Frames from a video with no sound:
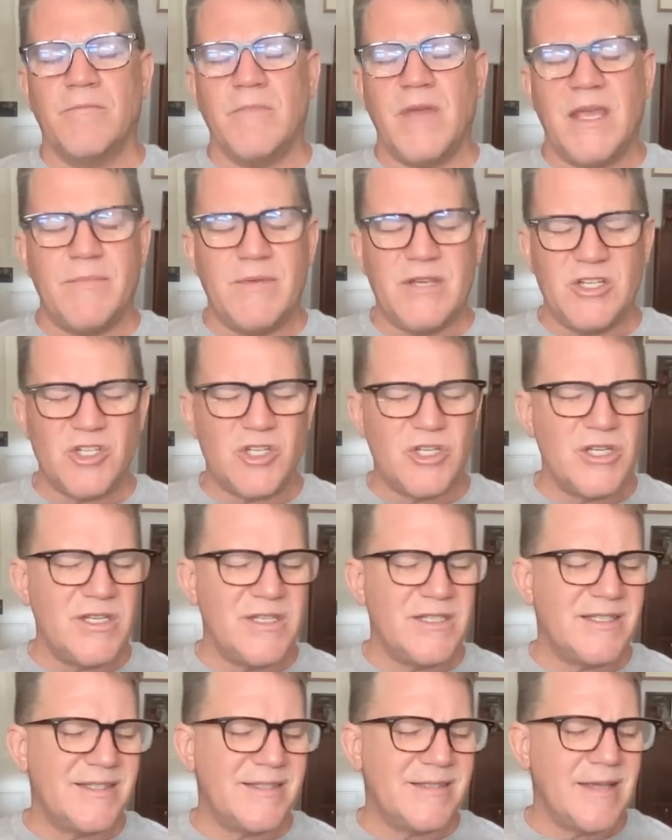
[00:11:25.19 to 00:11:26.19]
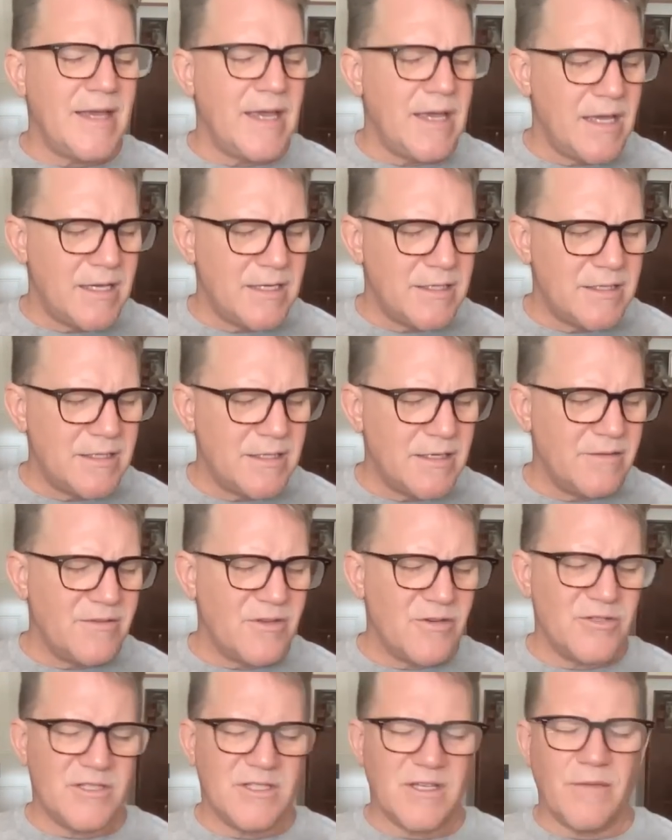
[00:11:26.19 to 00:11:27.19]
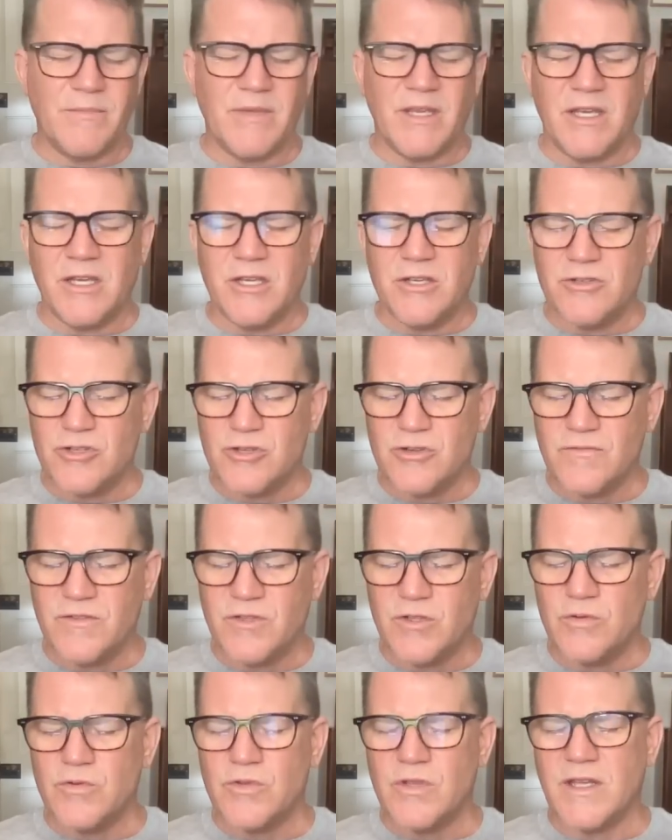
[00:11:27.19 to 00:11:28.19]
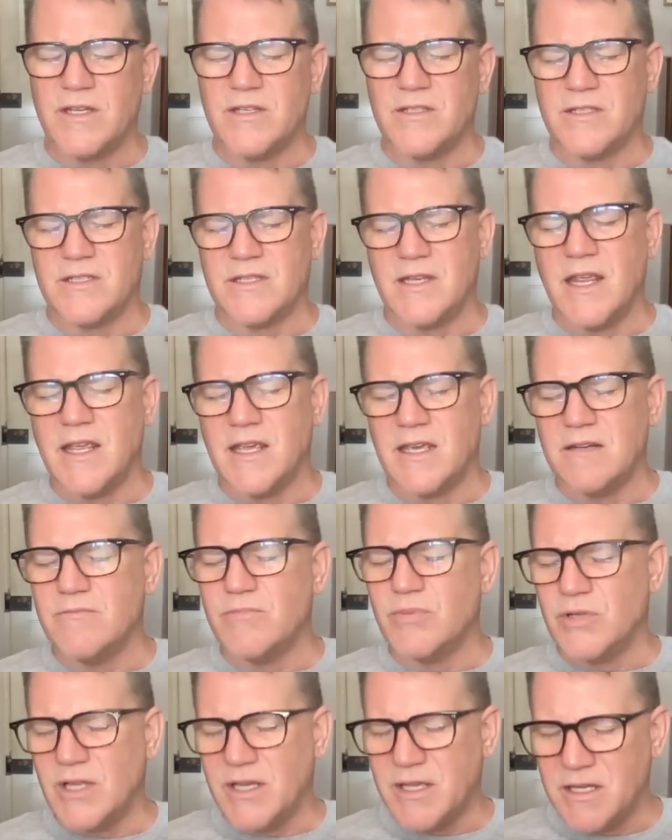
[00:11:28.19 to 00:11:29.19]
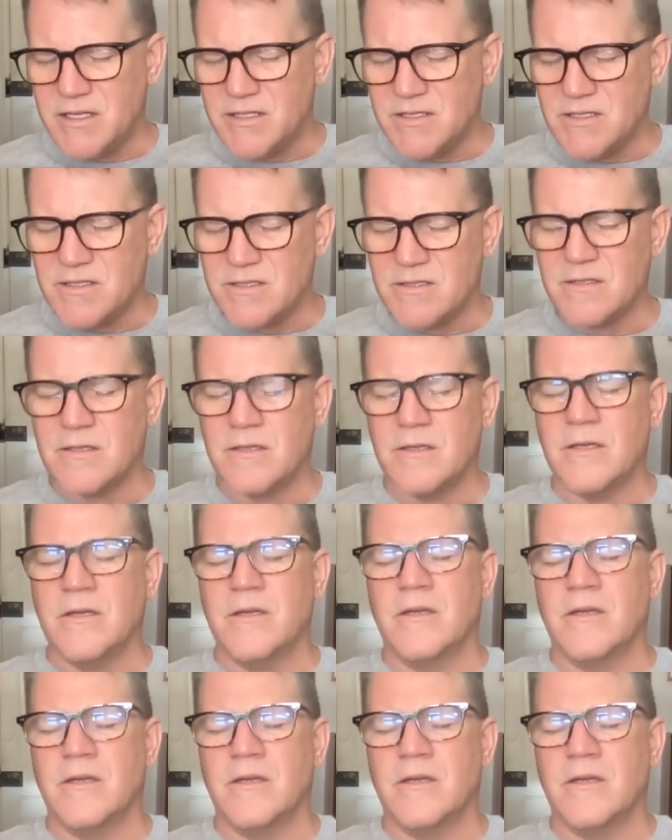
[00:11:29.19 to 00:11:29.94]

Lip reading: maybe she's said, there's some interview that has taken place.